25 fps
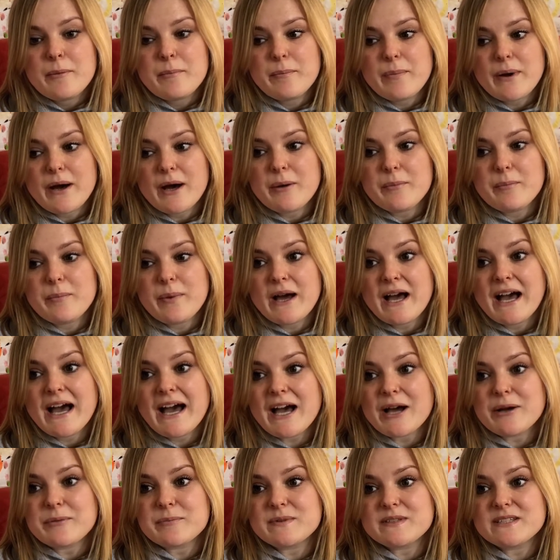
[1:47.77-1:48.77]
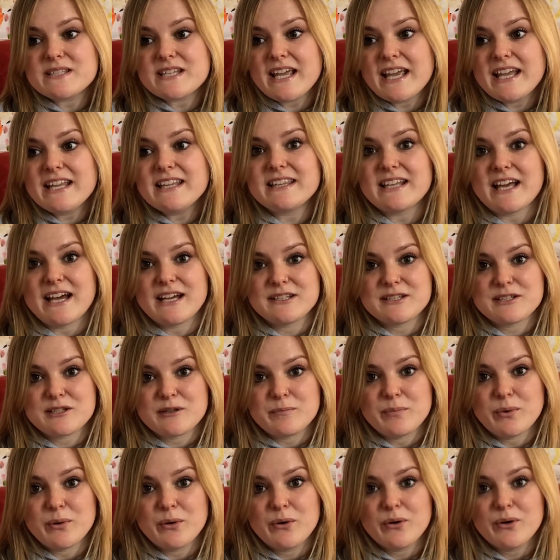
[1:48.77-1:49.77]
But perhaps in that
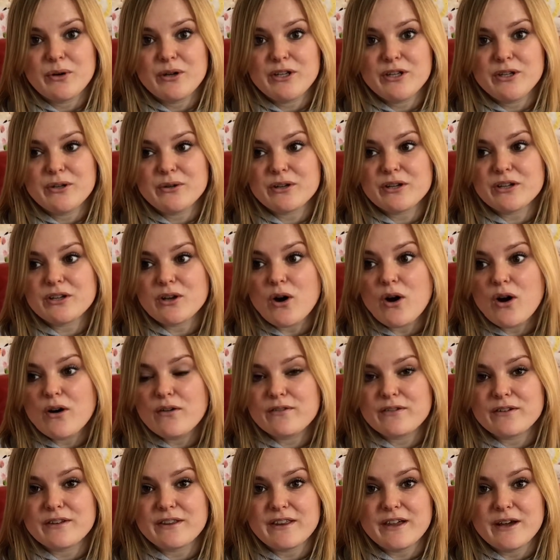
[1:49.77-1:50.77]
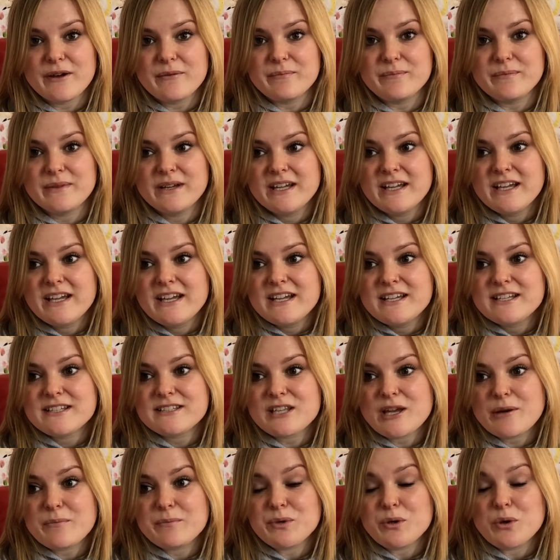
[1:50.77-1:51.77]
support, you can offer them
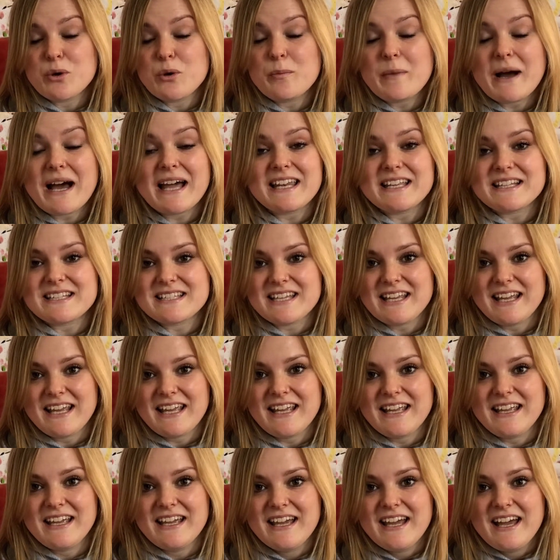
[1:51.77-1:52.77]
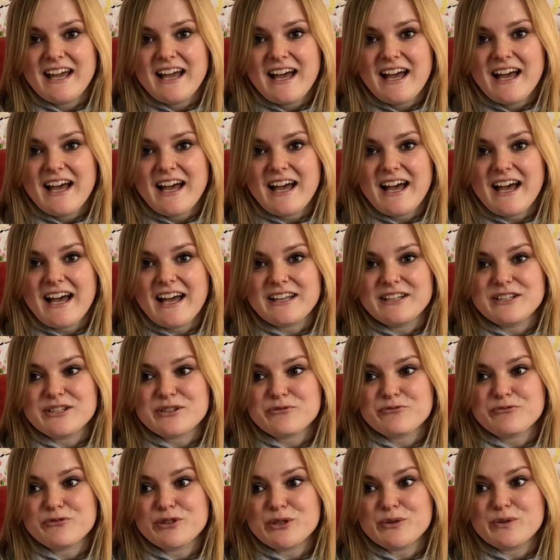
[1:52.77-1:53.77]
some normality
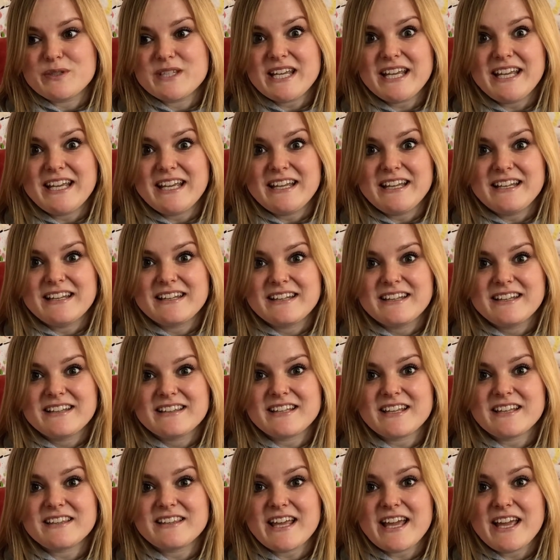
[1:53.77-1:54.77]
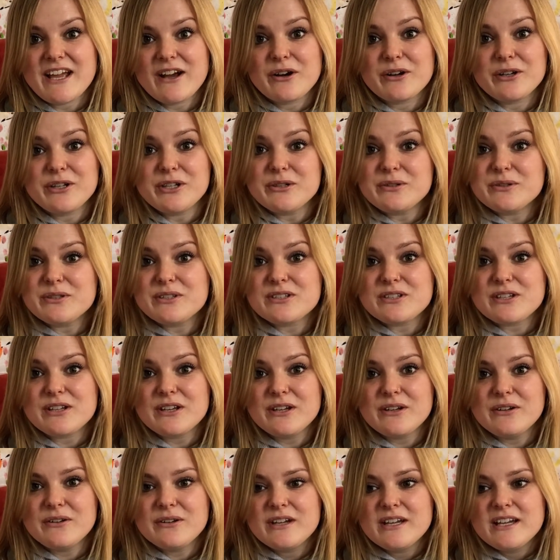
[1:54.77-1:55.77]
and routine that they are used
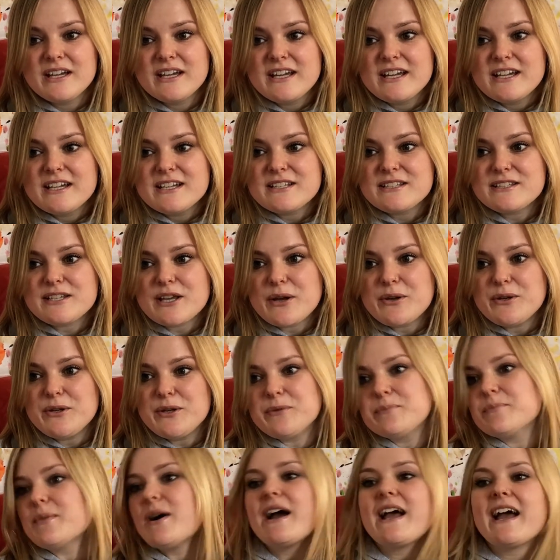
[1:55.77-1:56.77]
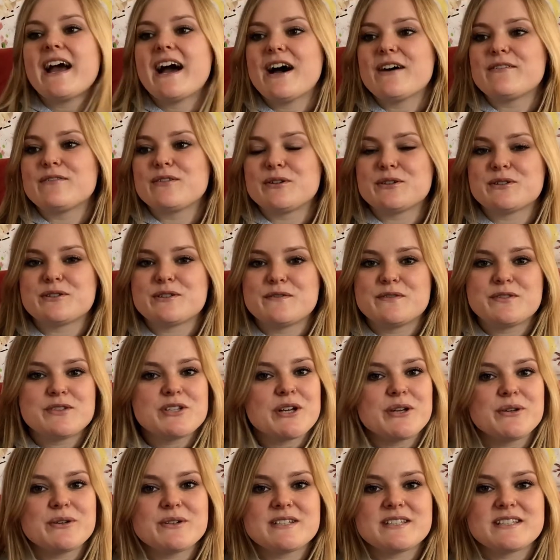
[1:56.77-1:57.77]
to. So you might have lots of
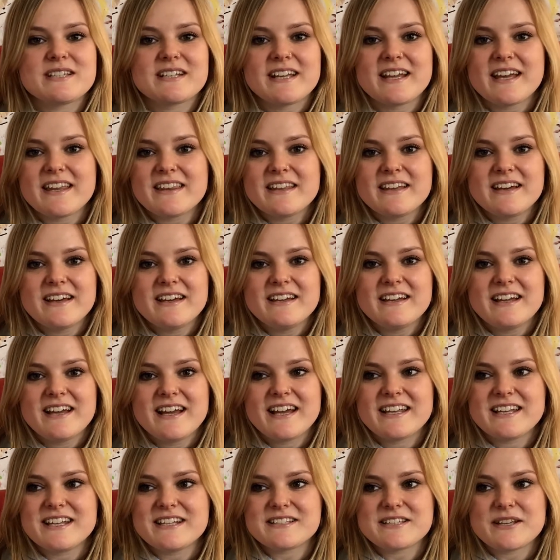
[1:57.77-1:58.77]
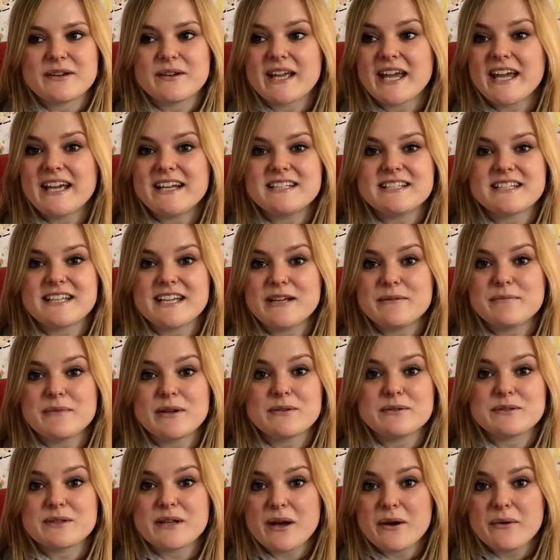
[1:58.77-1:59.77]
jokes together, and it's okay to keep
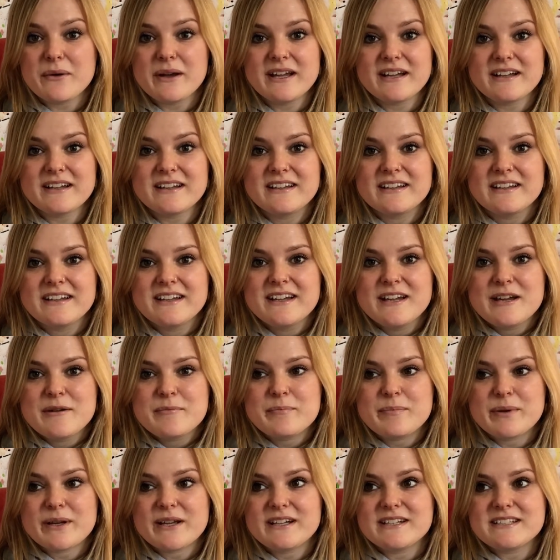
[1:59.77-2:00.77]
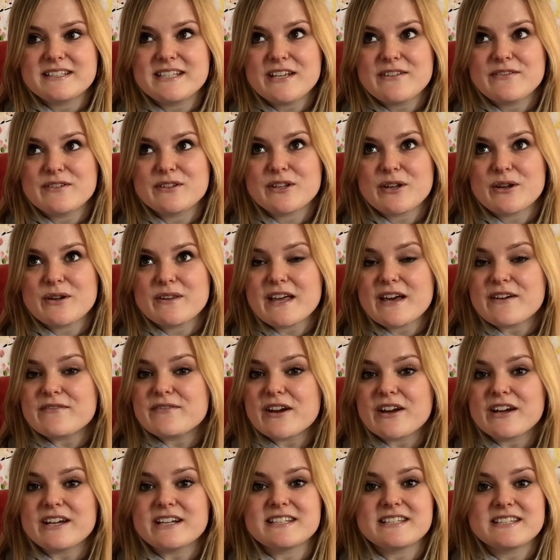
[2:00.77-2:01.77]
those going, because even though they're
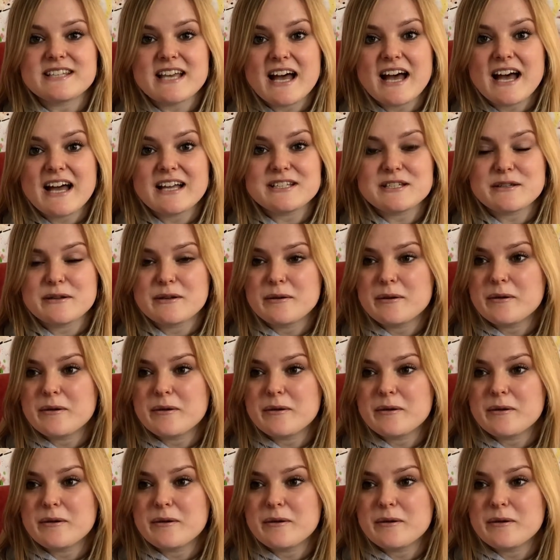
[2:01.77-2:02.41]
very sad